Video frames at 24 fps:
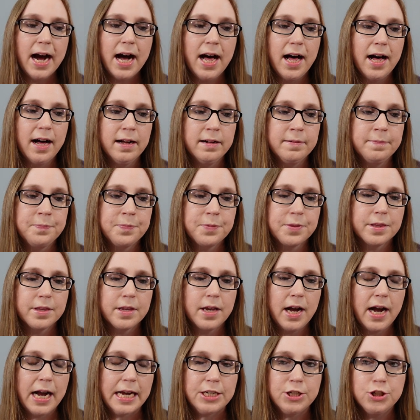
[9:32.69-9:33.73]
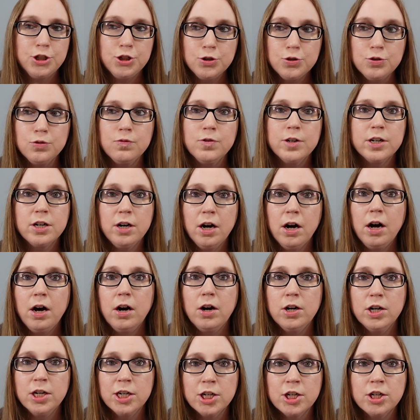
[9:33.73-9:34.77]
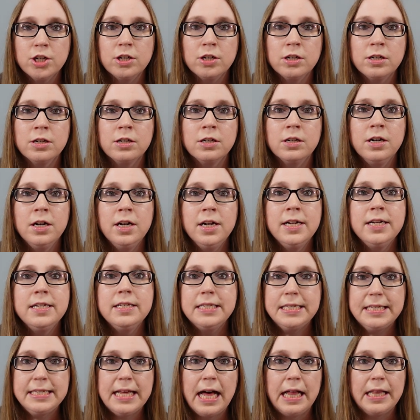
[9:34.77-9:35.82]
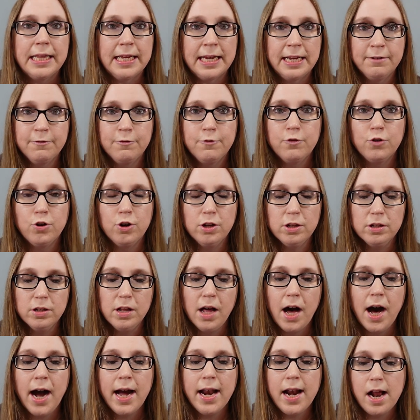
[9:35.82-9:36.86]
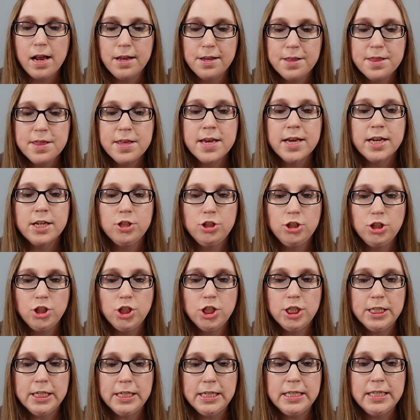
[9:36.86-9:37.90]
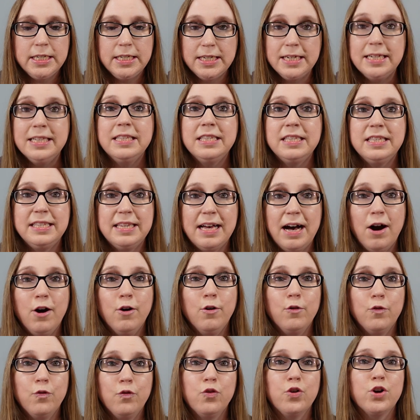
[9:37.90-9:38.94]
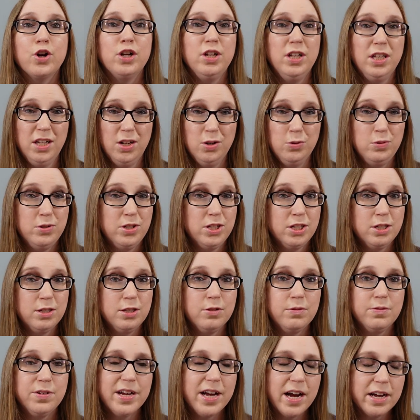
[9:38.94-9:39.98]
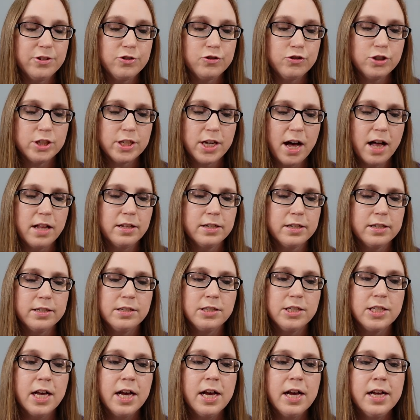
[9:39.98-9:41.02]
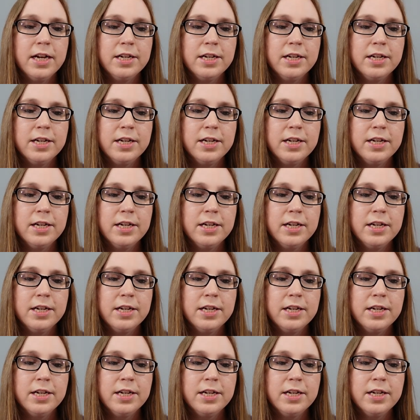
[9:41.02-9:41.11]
Um, I do recall her selling for a lot. I think she did sell for close to $300.